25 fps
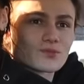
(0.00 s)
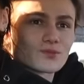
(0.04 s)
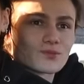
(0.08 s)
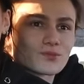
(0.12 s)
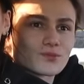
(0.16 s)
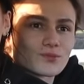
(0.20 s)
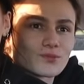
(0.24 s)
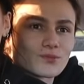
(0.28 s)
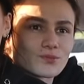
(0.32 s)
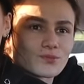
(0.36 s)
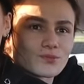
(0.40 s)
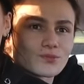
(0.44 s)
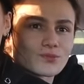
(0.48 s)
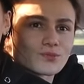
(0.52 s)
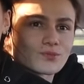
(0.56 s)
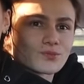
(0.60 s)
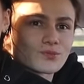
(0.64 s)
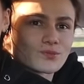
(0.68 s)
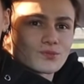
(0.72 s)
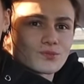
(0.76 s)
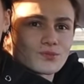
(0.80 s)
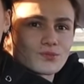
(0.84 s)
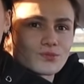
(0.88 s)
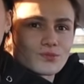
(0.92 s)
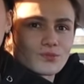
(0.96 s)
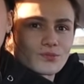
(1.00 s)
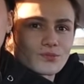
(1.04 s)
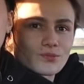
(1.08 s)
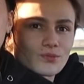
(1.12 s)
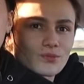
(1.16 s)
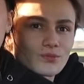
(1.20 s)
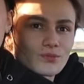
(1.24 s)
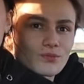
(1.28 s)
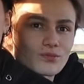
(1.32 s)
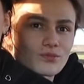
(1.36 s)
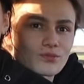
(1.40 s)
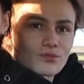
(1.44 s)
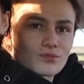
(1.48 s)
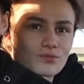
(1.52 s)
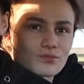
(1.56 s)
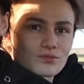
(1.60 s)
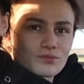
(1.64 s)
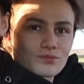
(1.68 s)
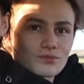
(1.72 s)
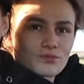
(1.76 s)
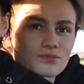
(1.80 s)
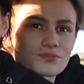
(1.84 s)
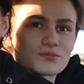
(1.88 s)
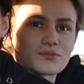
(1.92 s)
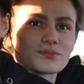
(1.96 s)

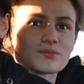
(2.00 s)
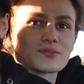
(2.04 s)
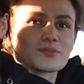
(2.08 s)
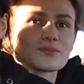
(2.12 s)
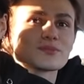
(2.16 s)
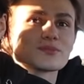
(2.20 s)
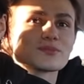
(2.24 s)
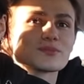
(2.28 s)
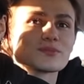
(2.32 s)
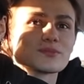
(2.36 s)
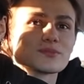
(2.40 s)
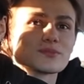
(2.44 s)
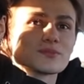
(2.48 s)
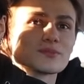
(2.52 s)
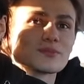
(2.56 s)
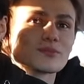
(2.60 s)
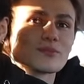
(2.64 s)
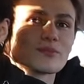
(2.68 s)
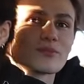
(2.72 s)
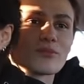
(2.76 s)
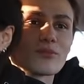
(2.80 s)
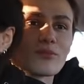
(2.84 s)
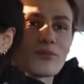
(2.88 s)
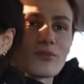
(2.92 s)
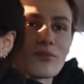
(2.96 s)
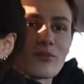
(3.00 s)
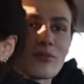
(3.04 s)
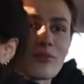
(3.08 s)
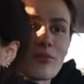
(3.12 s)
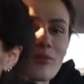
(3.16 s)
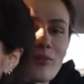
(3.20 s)
This person isn't speaking.